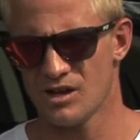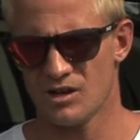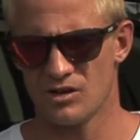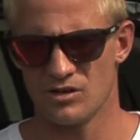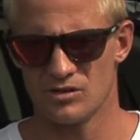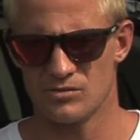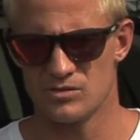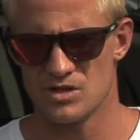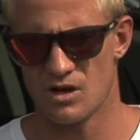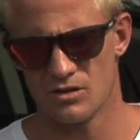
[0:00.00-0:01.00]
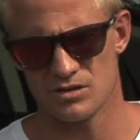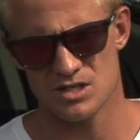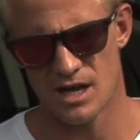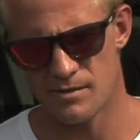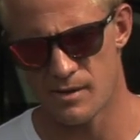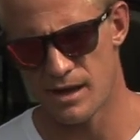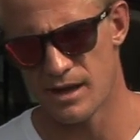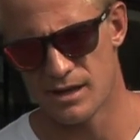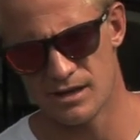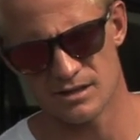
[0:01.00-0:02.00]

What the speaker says: I got a good result at J-Bay,